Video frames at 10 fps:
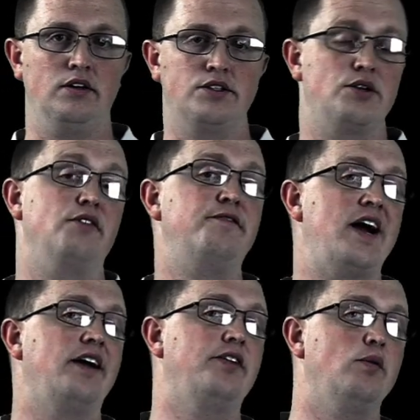So the
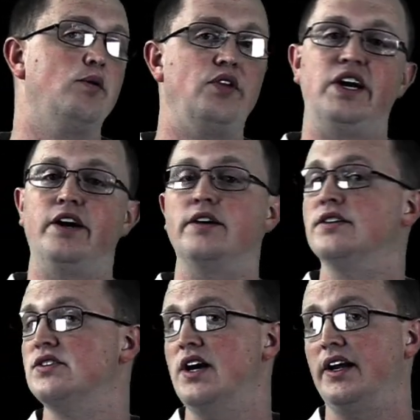fact that we're there does
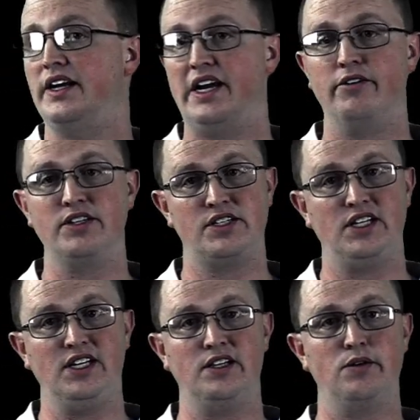not
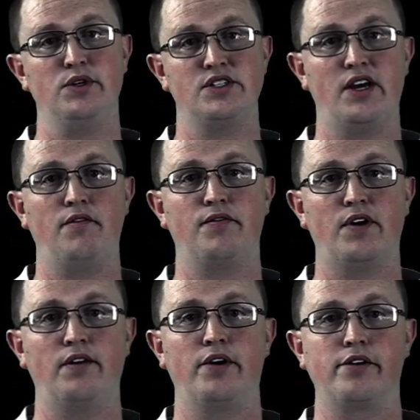guarantee that we saved
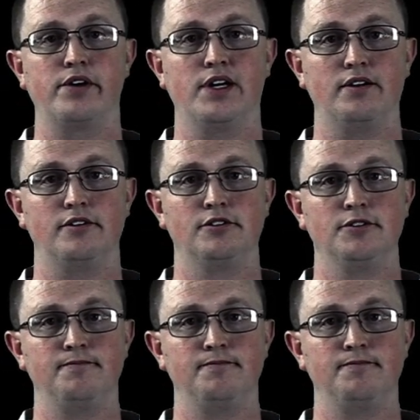$500.